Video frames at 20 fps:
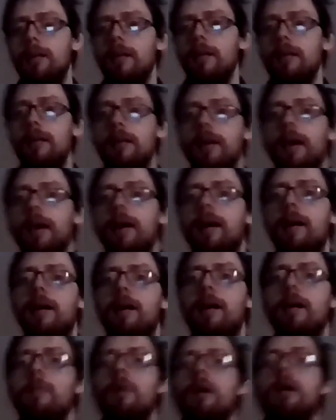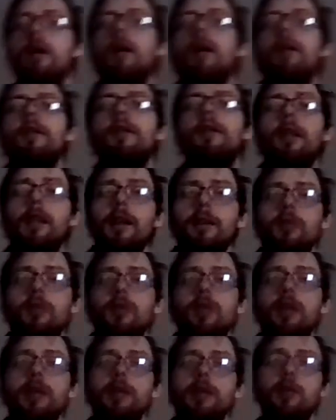Yeah, Emma, I
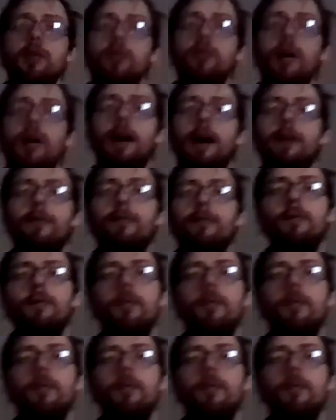literally do have